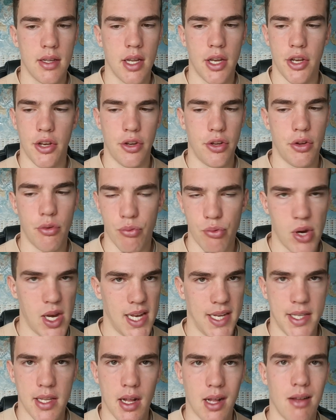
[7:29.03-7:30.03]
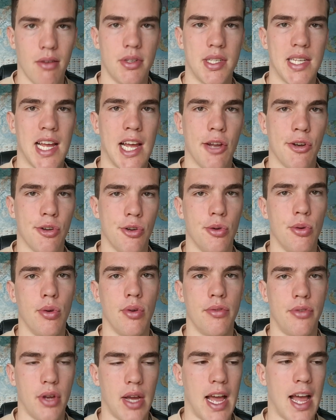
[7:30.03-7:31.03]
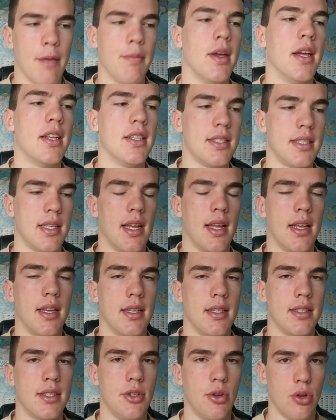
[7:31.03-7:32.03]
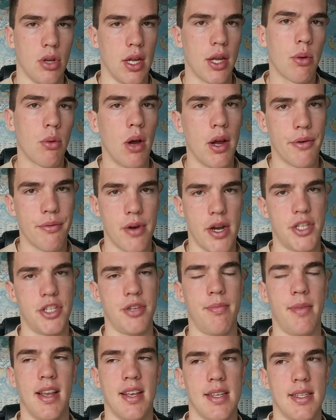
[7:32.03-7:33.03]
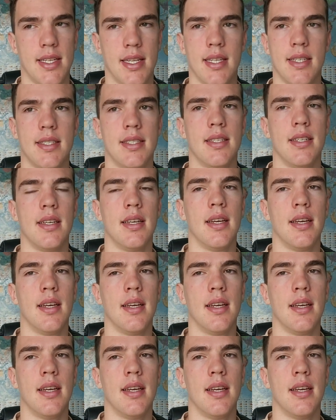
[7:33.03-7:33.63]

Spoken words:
I don't know, you're really dialed down on all of your habits and you're quite regimented.